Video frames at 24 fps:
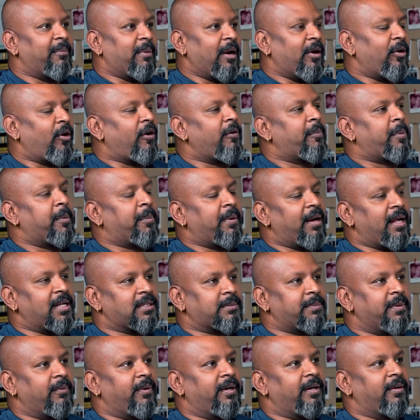I mean, a lot of people
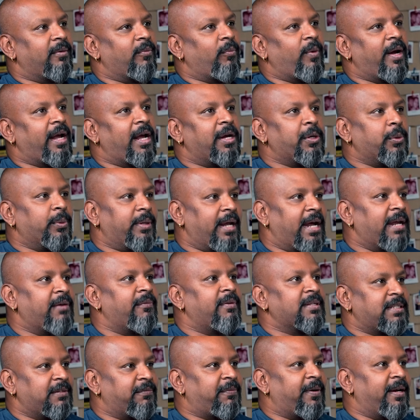ask me, why are you
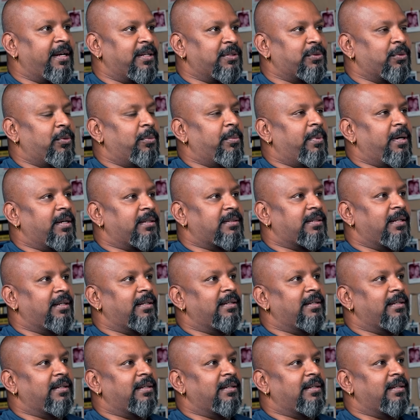diversifying so much?